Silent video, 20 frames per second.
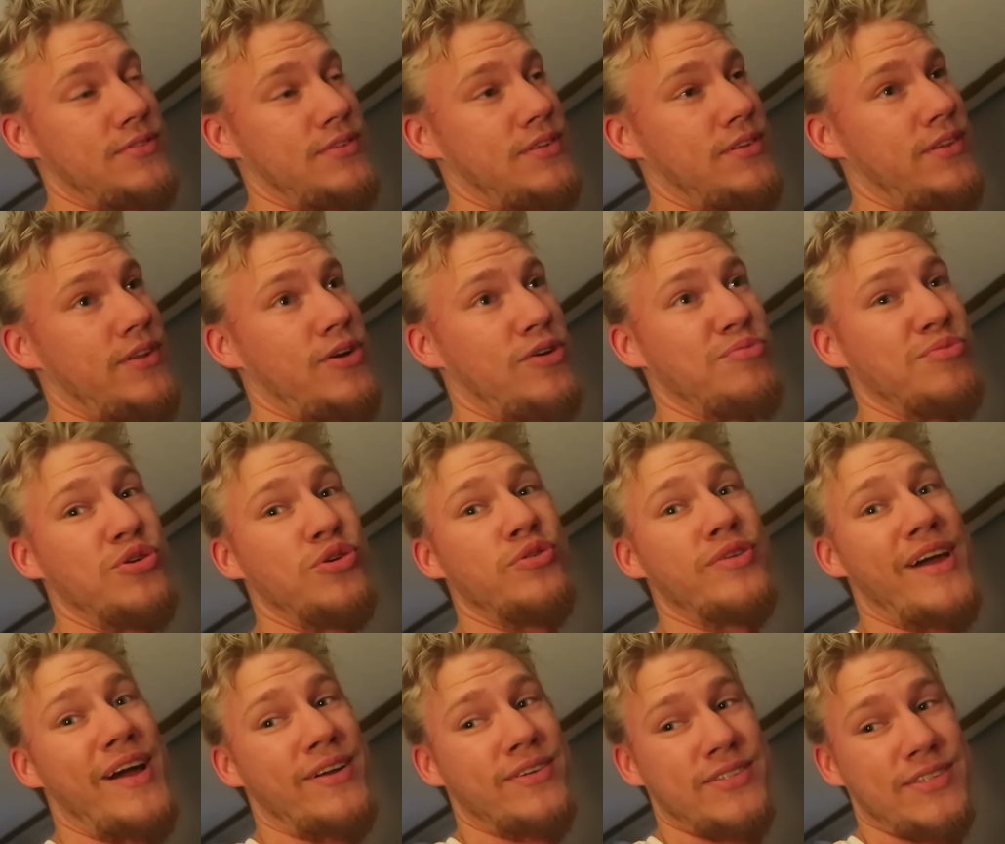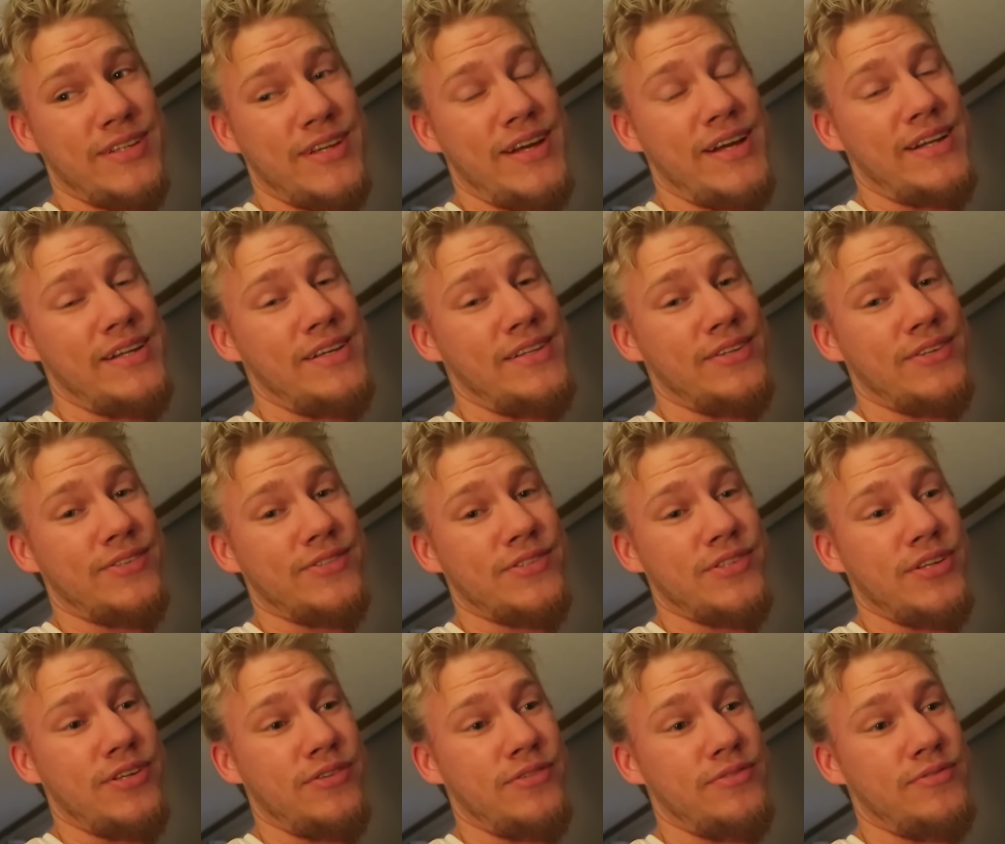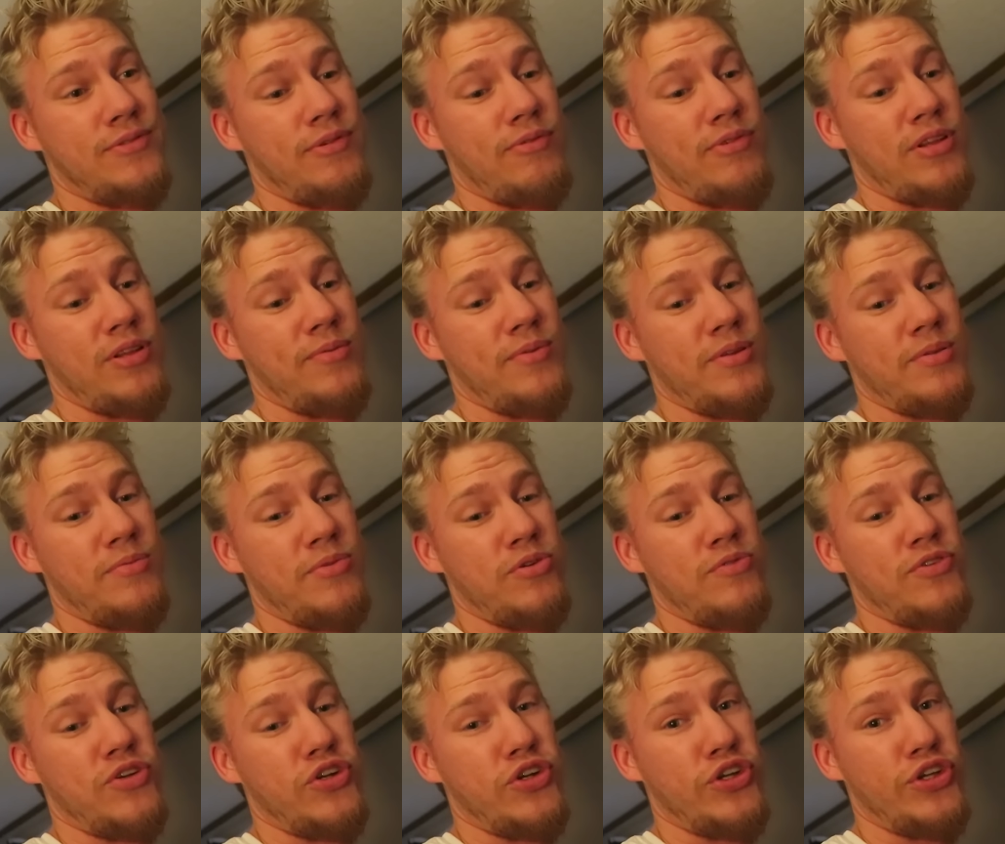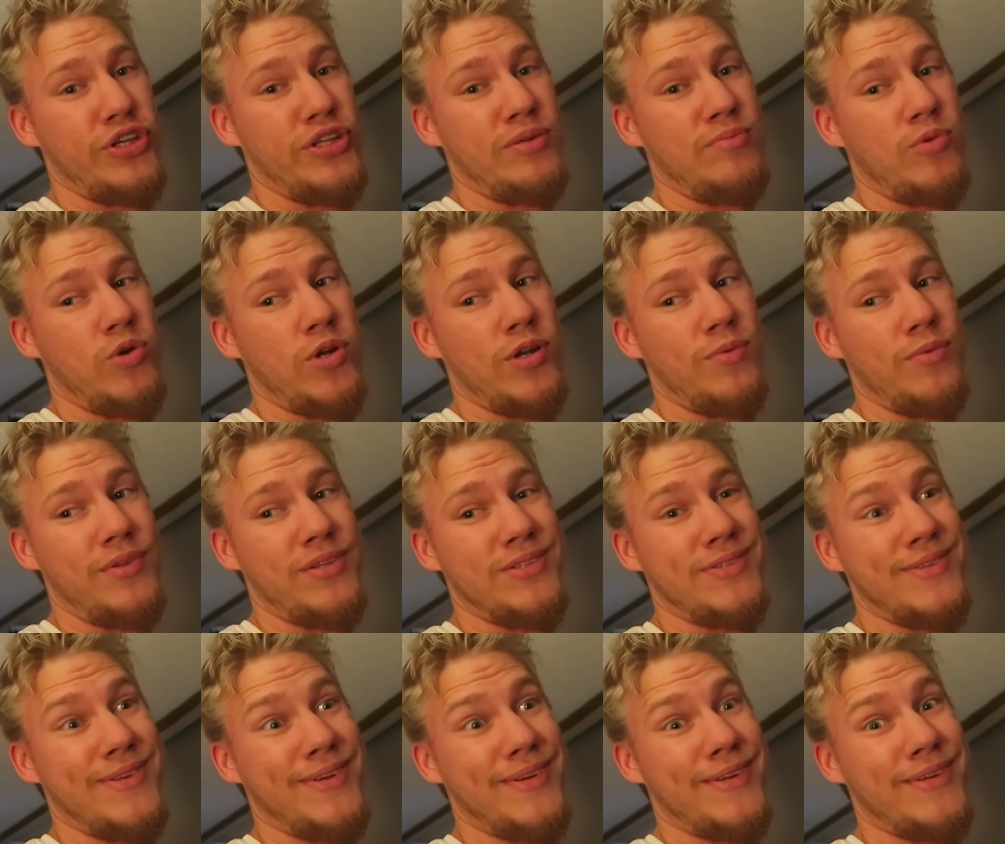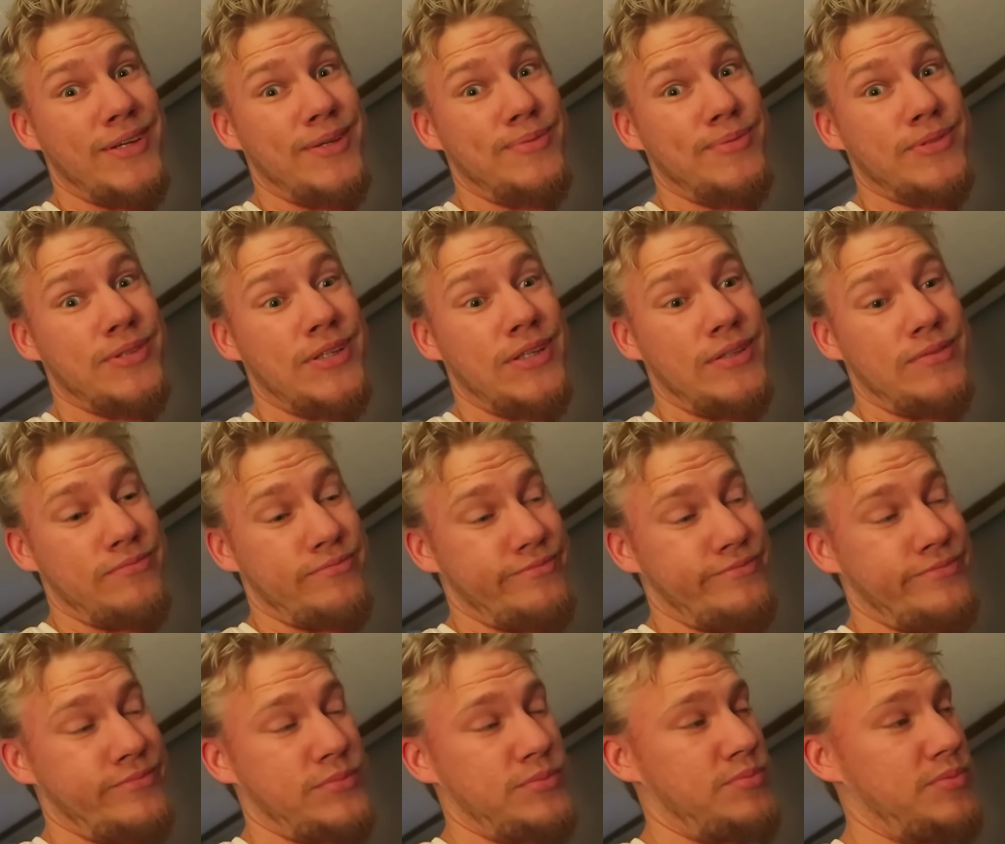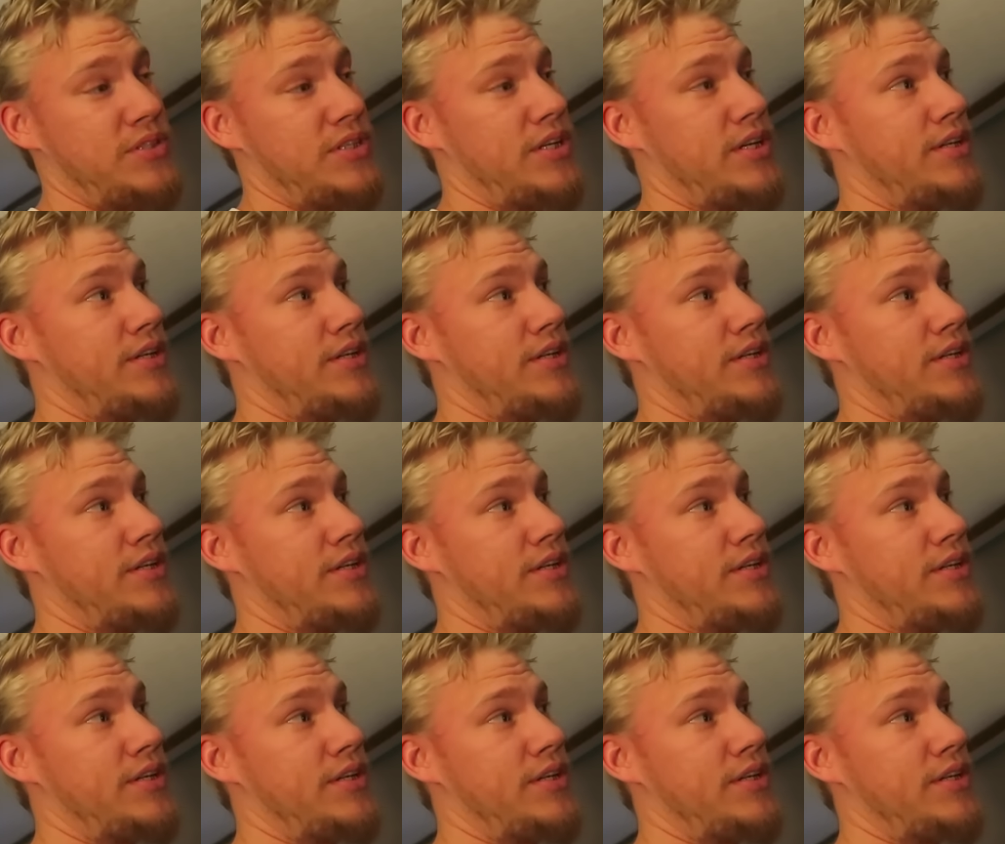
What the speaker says: No moon out tonight either, so hopefully we'll be moving early in the morning when the sun comes up. It'll be